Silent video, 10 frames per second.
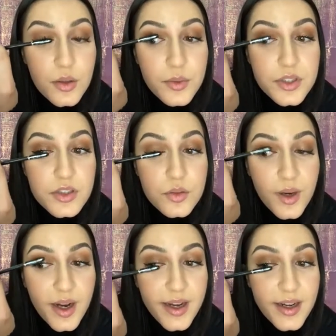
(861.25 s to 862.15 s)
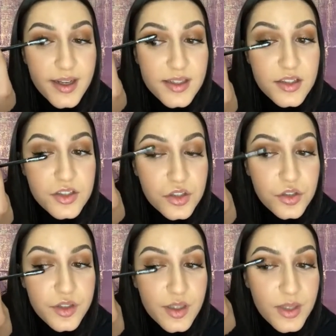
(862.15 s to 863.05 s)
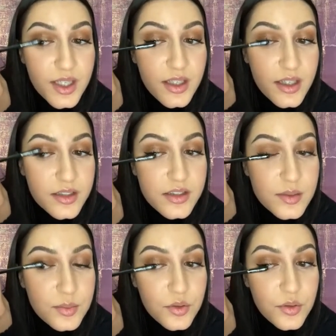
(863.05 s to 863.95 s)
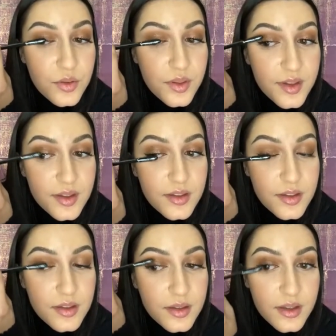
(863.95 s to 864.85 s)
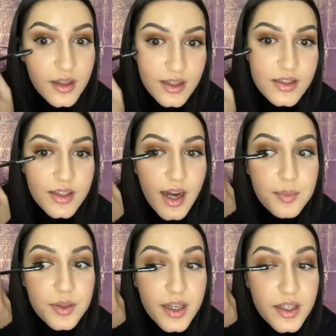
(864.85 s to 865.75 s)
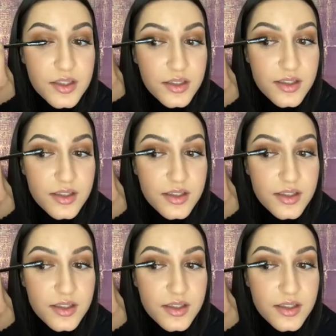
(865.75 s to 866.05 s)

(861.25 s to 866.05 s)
which is why it has such a creamy and smooth and easy application.